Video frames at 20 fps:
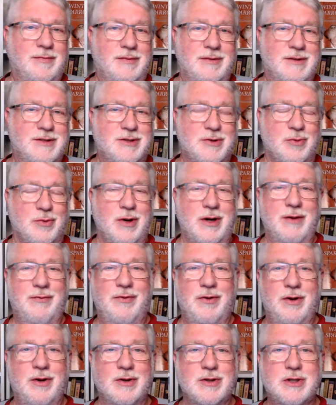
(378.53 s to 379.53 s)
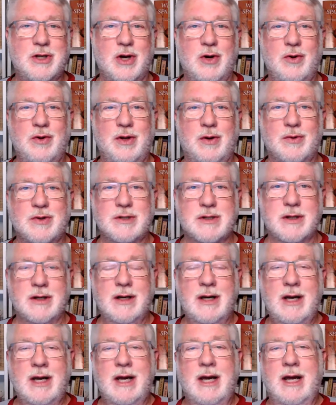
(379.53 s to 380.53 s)
story a few years ago. There was a
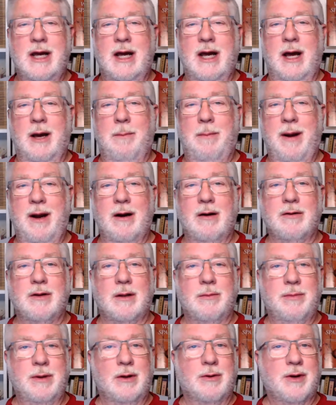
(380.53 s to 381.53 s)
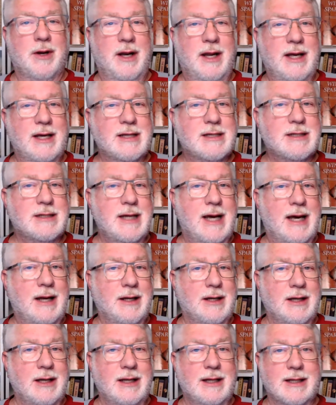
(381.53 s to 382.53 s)
pair that built a nest out
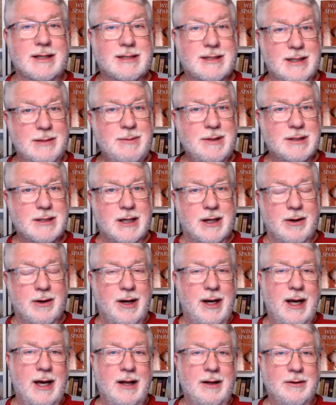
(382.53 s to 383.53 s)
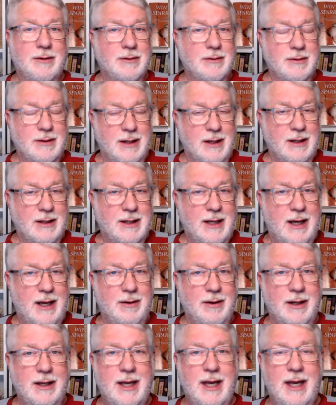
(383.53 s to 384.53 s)
in a cemetery out in a
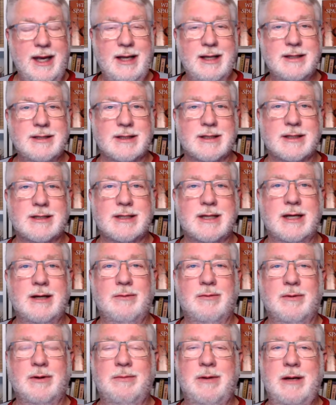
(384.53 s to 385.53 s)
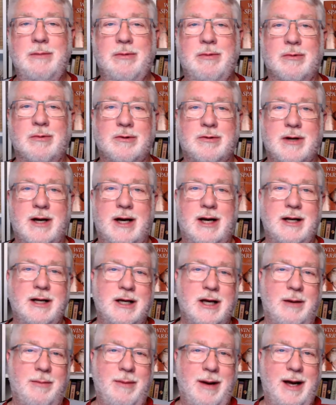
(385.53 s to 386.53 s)
town in Kansas. And when people were trying to
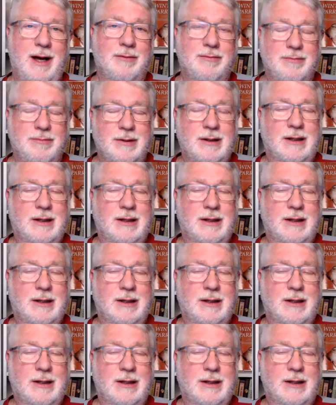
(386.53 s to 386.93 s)
come out